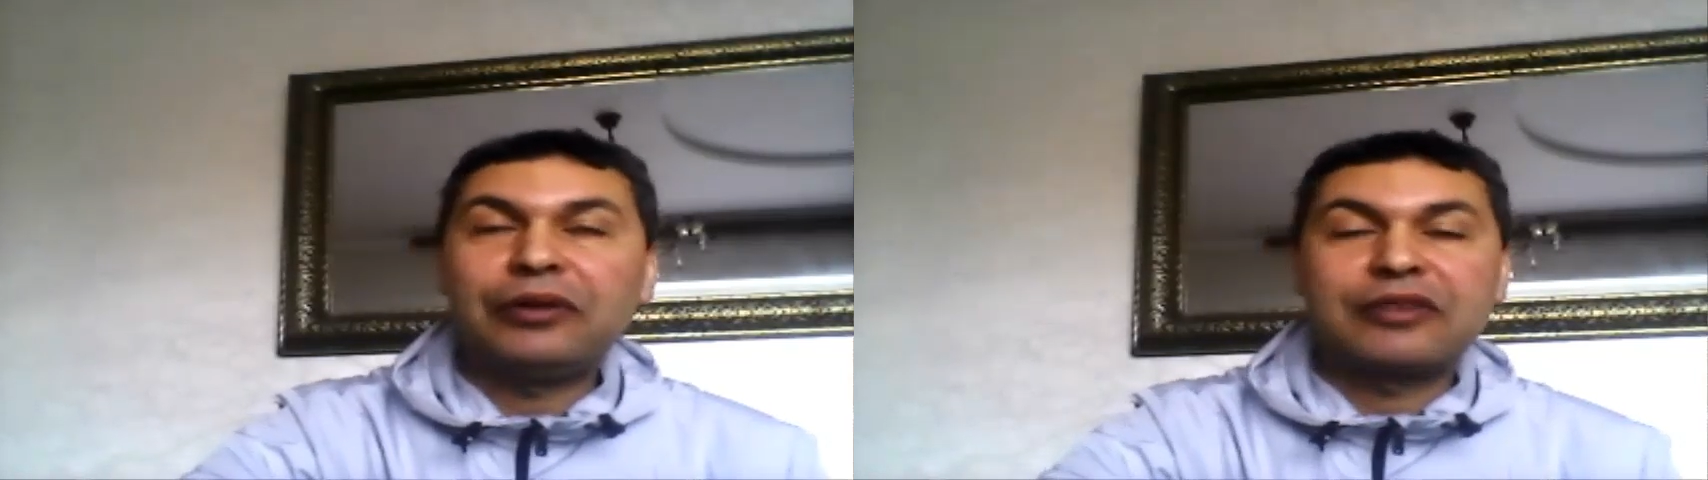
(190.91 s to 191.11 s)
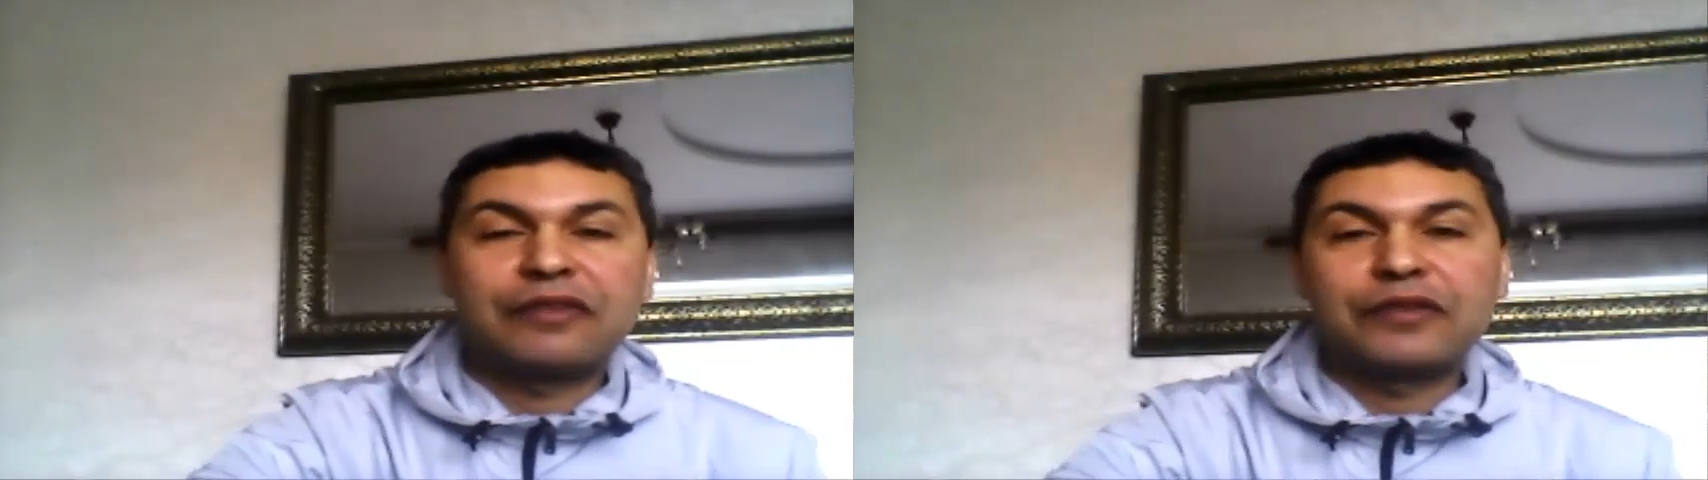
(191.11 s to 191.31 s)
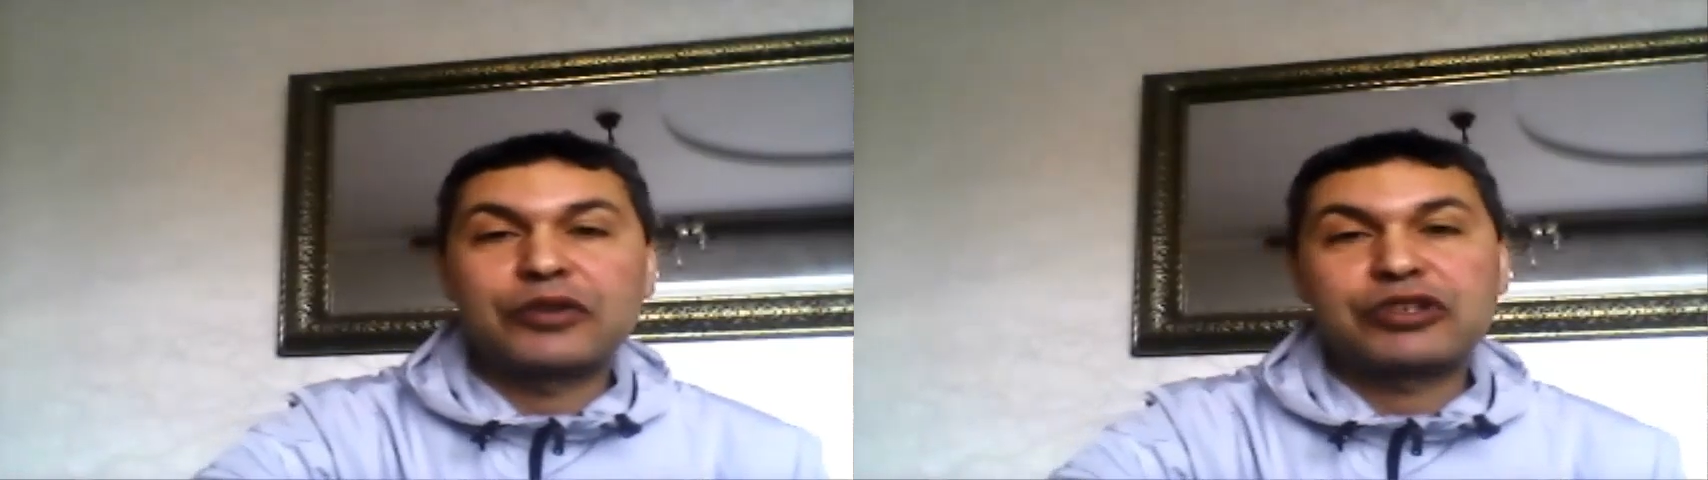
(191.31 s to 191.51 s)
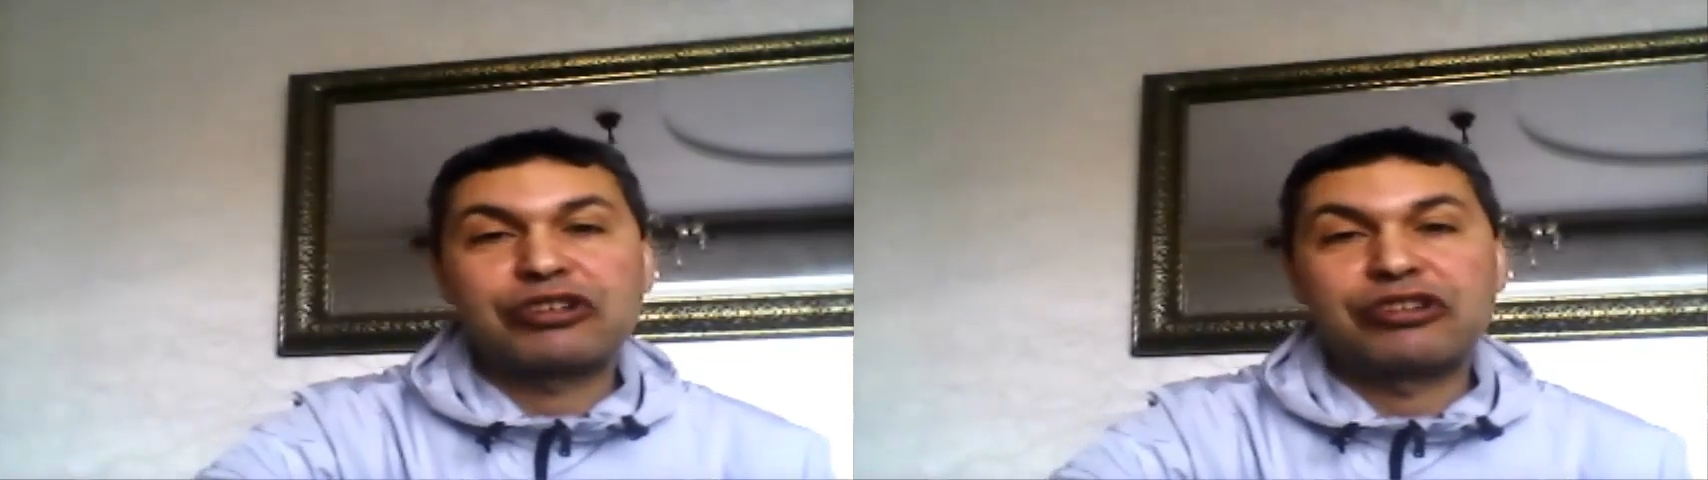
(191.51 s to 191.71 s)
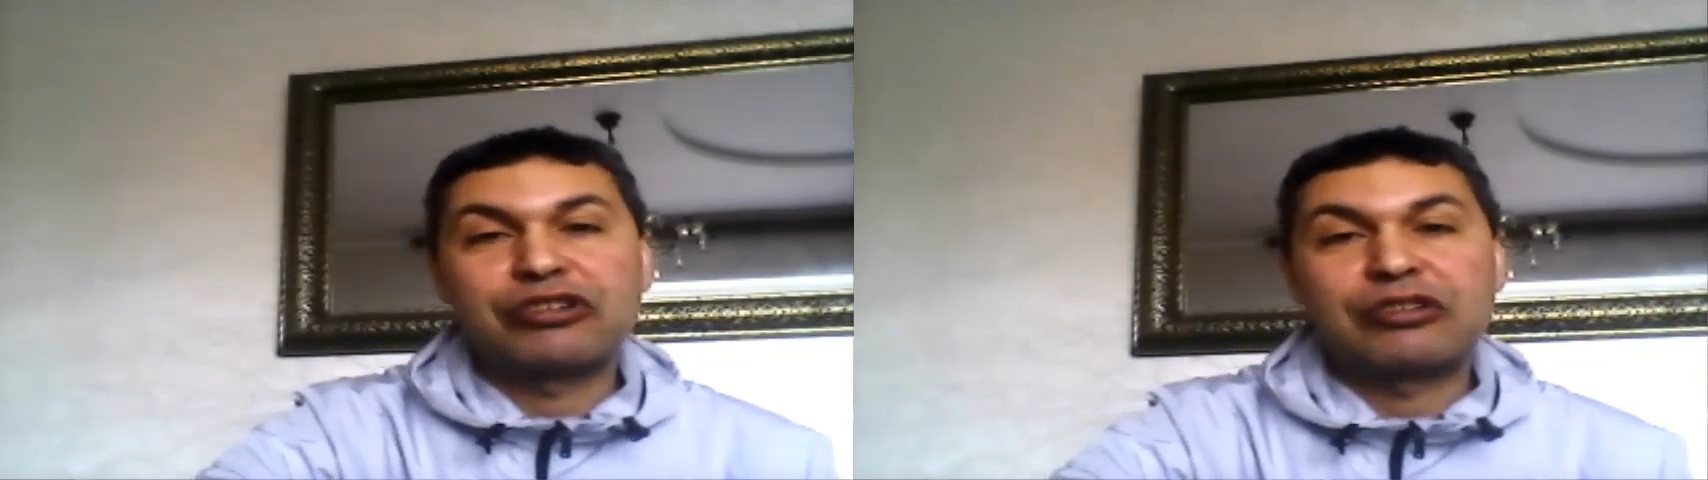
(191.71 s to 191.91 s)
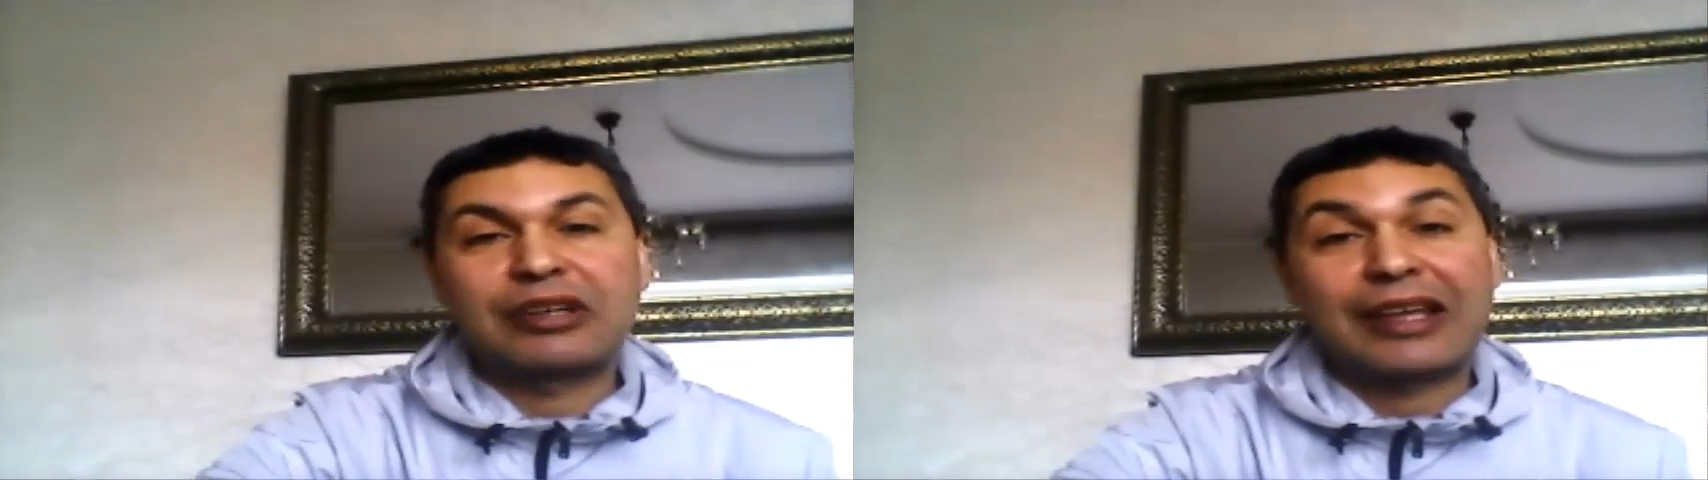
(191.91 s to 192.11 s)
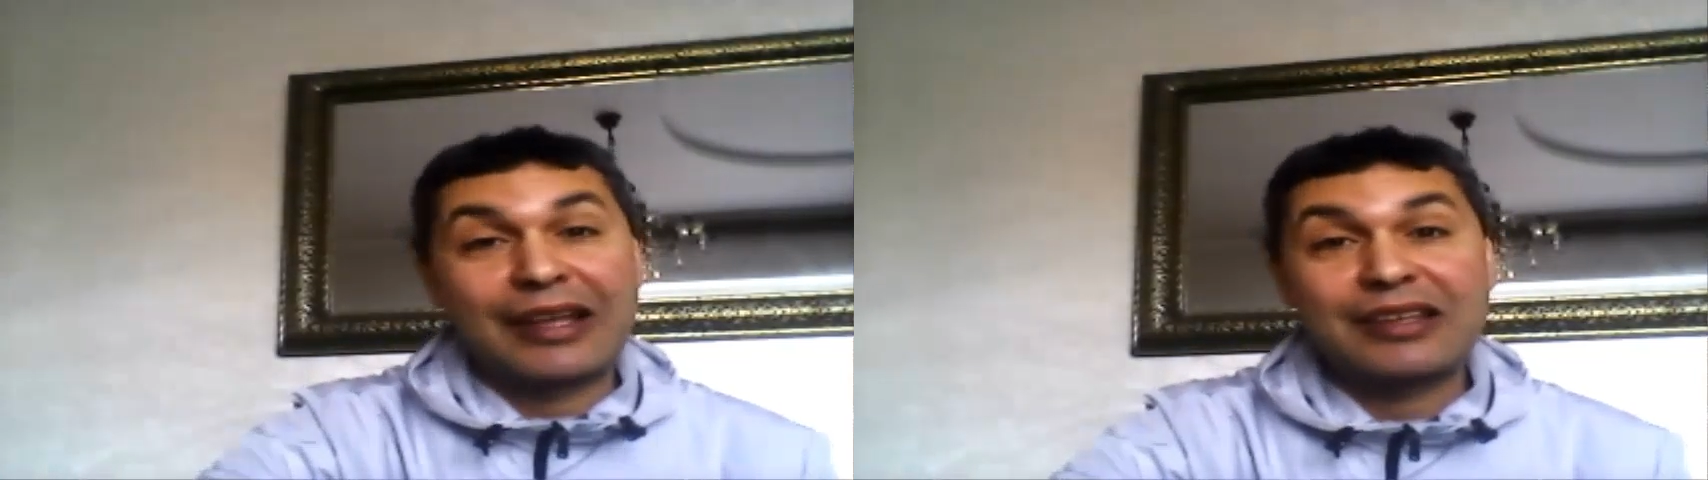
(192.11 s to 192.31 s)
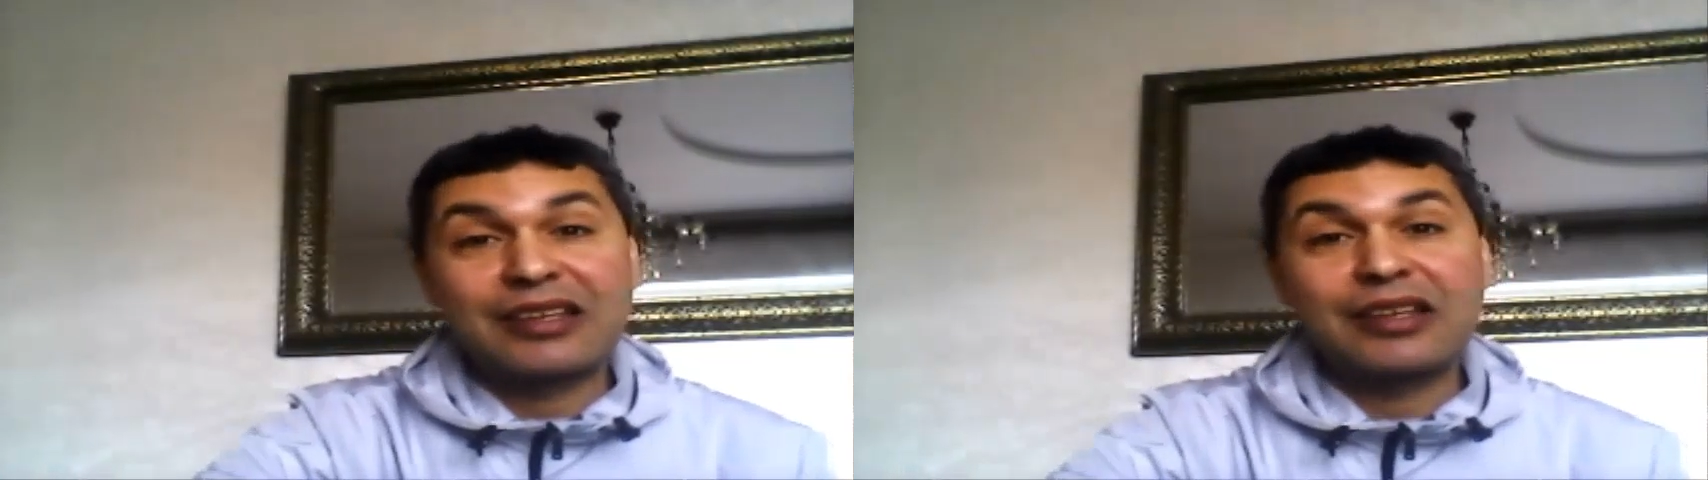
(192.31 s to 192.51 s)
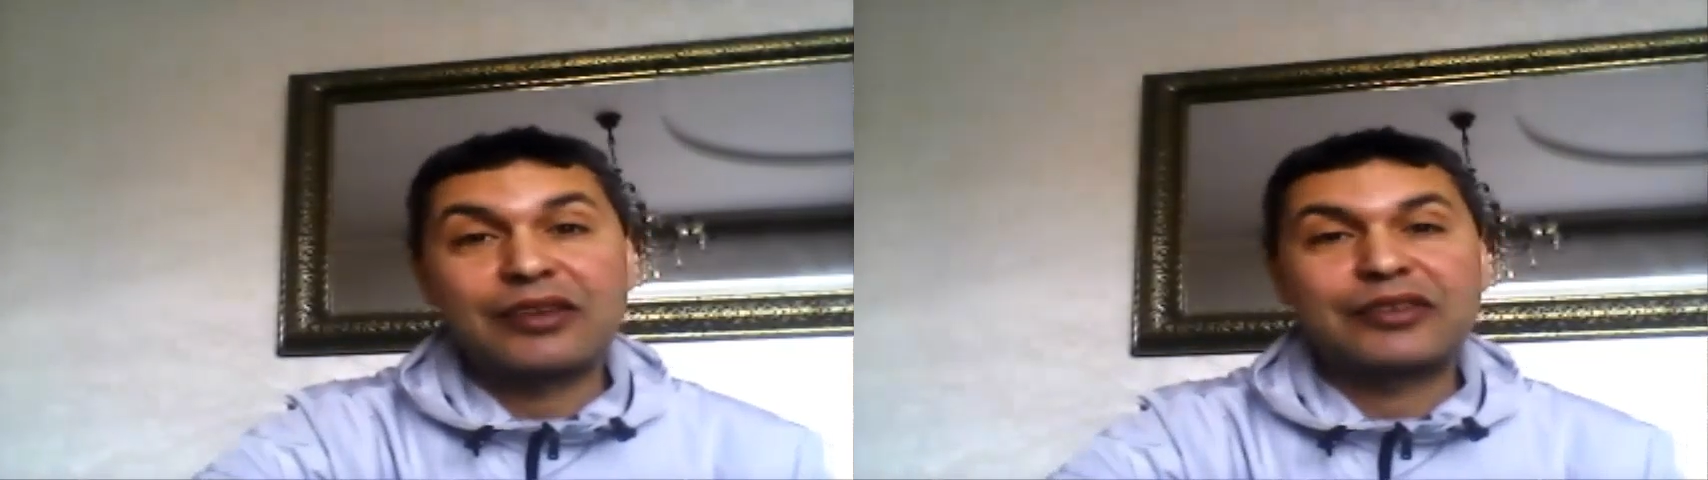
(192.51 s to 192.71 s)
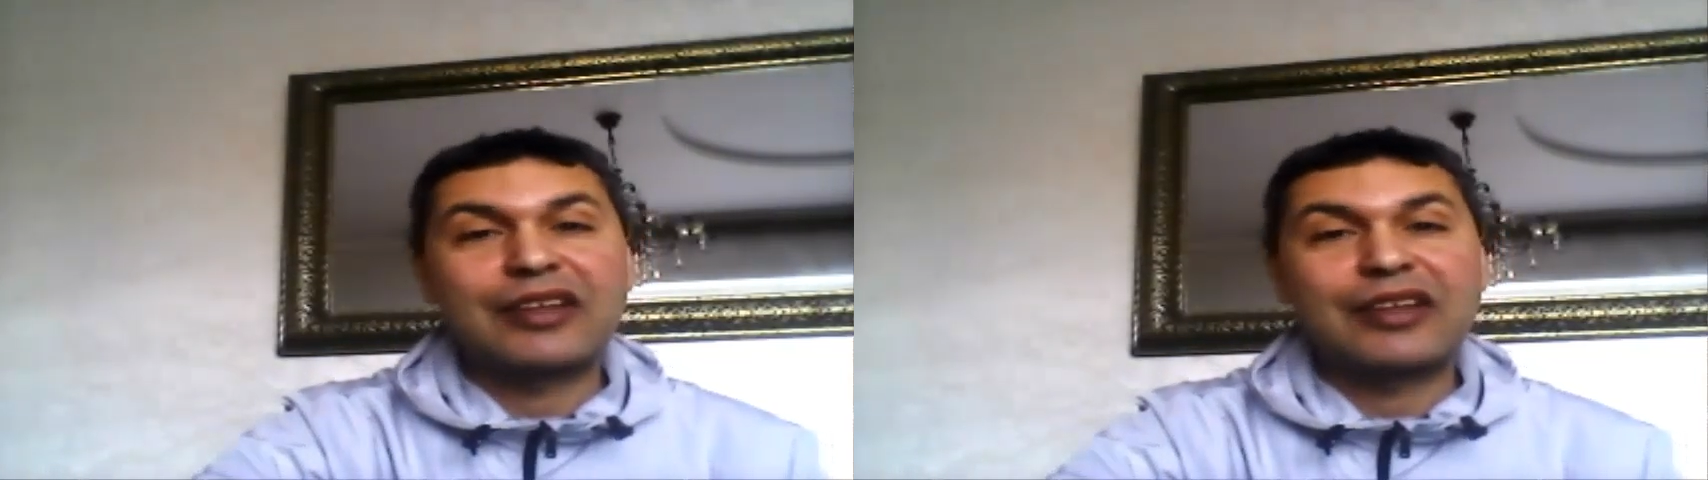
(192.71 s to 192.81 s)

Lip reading: the future continuous,